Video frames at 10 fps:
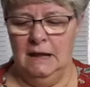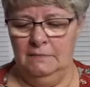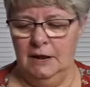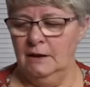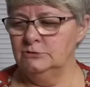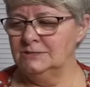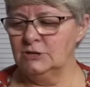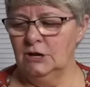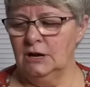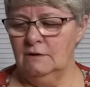And then I'm just
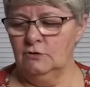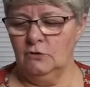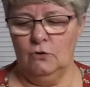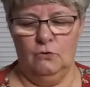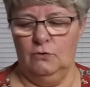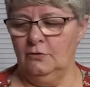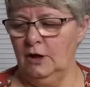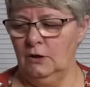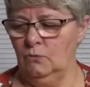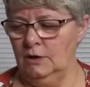going to cover the whole
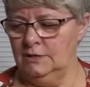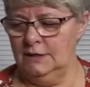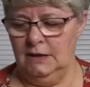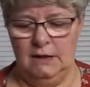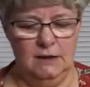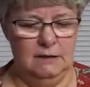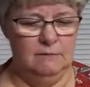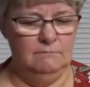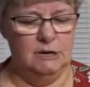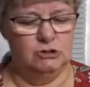thing with the
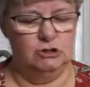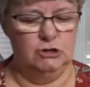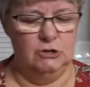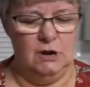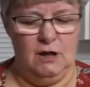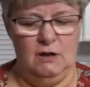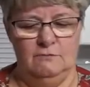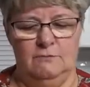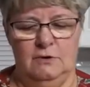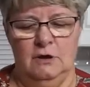mixture
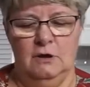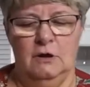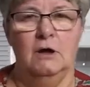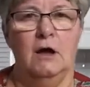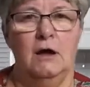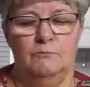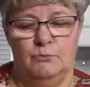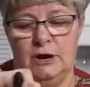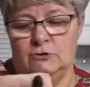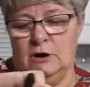of uh,
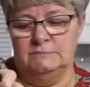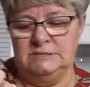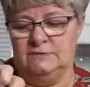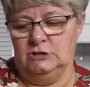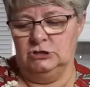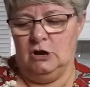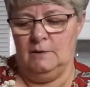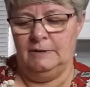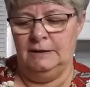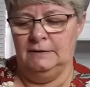breadcrumbs for the
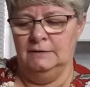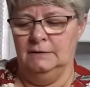topping.